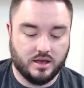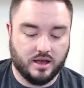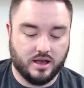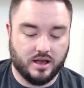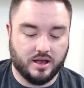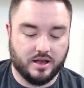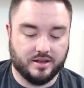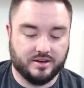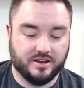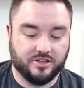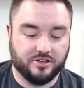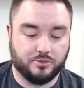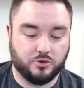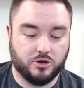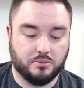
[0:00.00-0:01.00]
Uh,
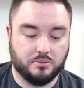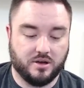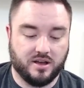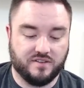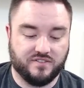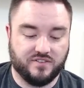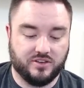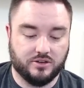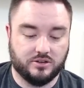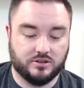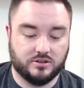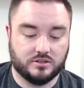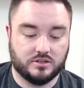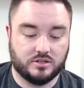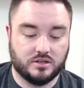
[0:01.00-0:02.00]
another Quinton
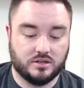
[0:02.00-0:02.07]
Byfield.